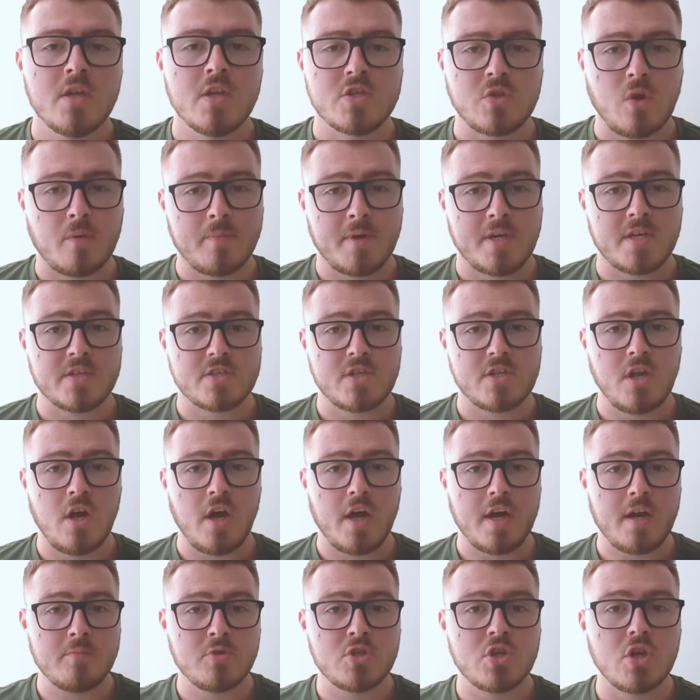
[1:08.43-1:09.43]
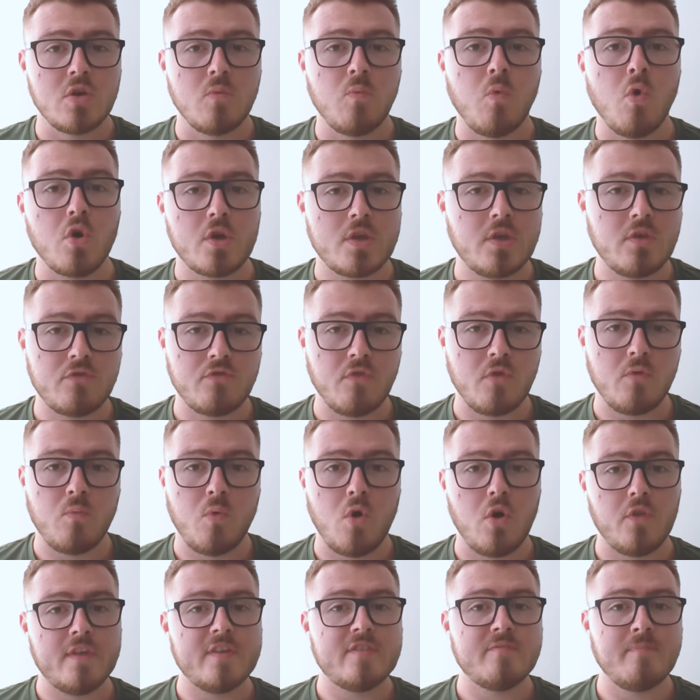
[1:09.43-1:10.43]
So I'm going to start and I'm just going to walk you through
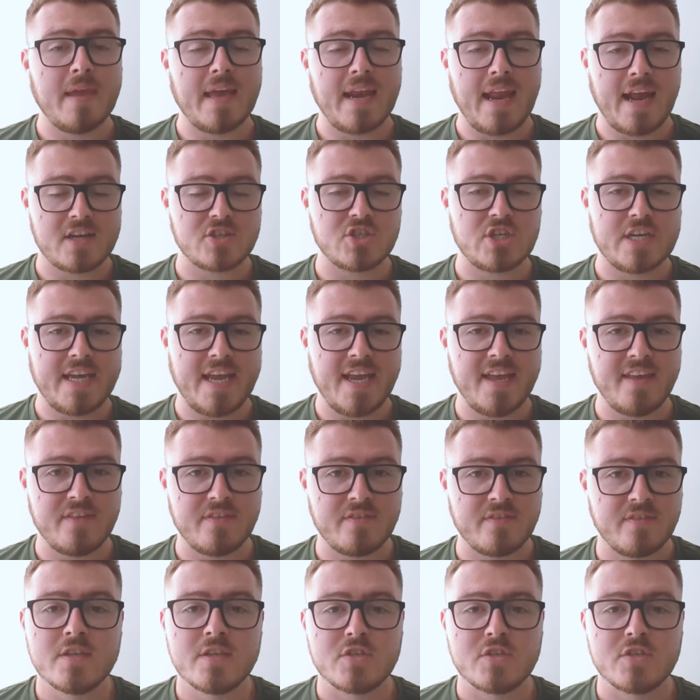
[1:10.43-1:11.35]
what this meal actually is.